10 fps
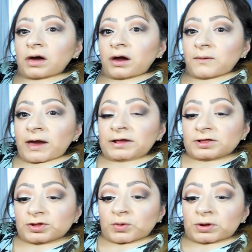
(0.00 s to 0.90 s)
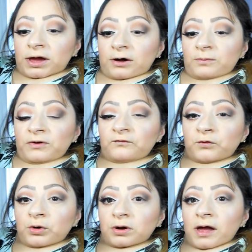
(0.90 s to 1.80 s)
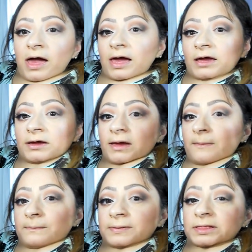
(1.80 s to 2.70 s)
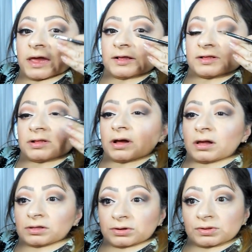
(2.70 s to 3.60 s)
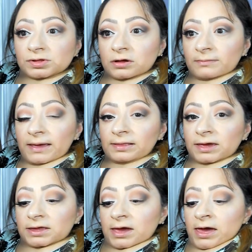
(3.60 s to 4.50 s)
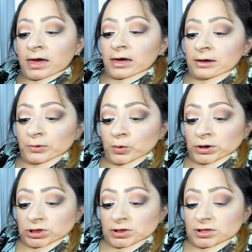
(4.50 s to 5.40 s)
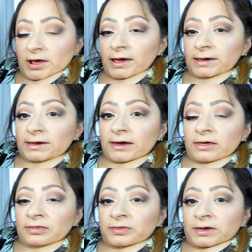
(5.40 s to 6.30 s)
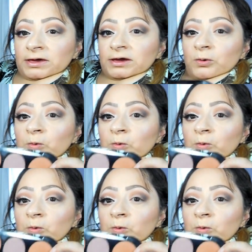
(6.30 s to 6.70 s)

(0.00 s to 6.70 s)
Alright, so now before I place the colors on my lid, I'm going to take the